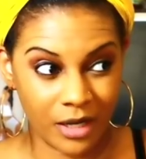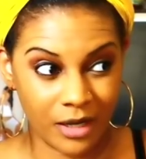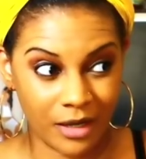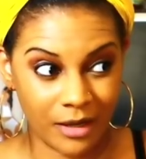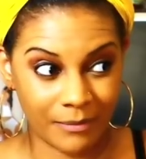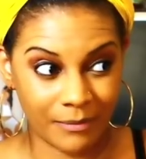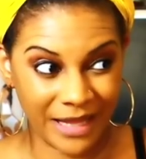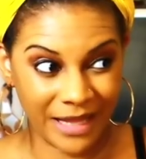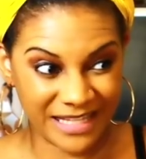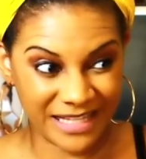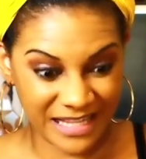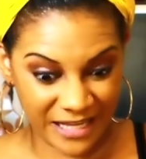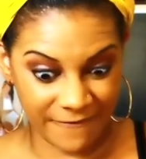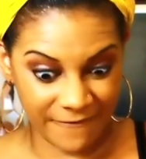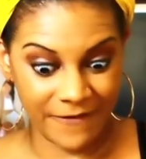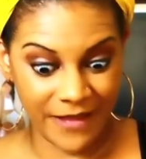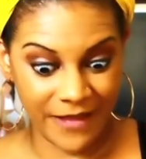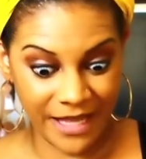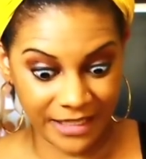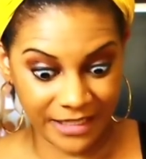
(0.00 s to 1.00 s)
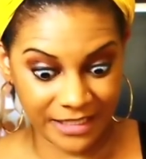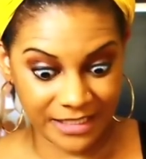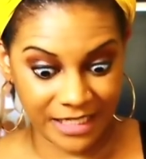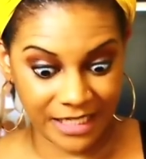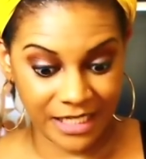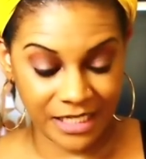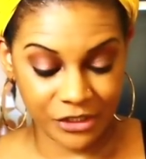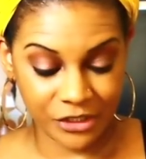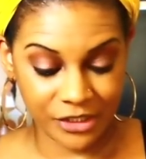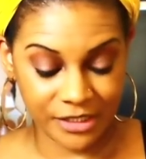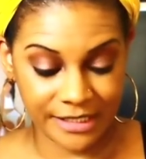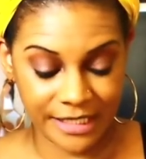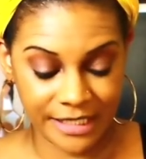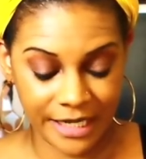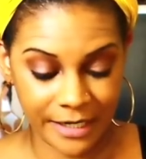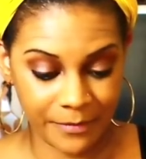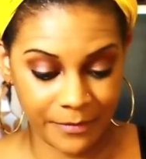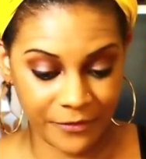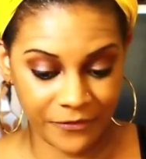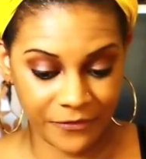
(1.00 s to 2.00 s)
like that validation
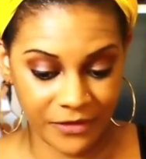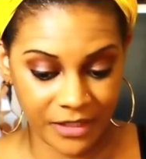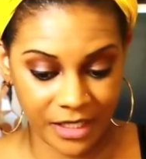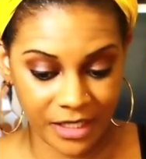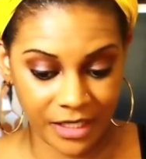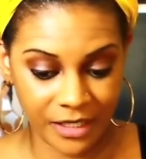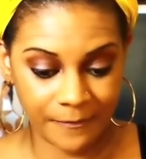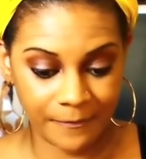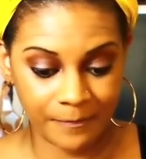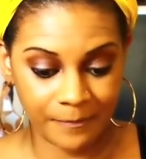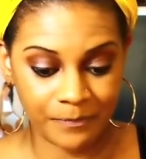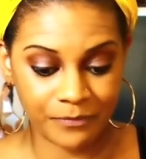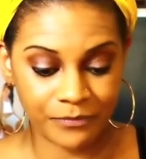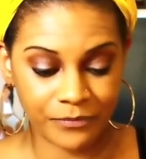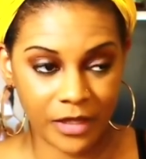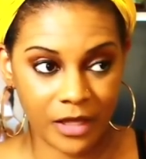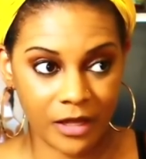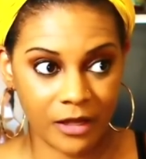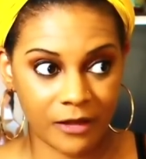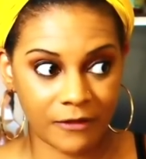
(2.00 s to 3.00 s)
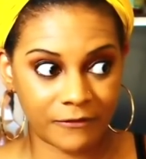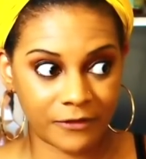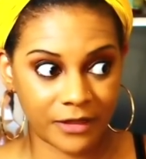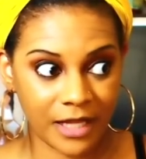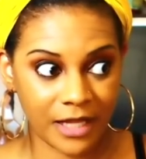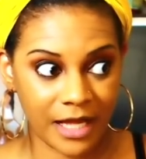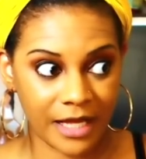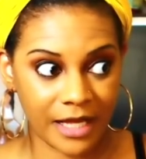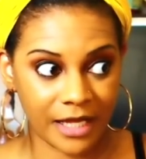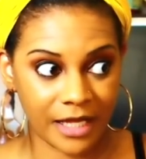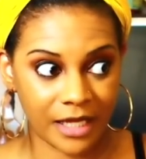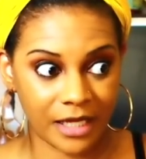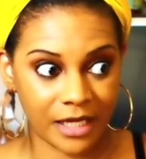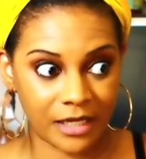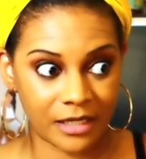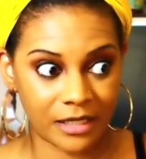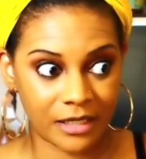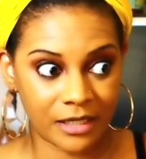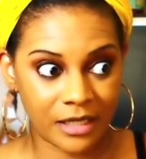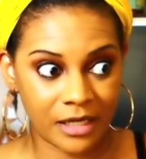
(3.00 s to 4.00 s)
type of thing of like,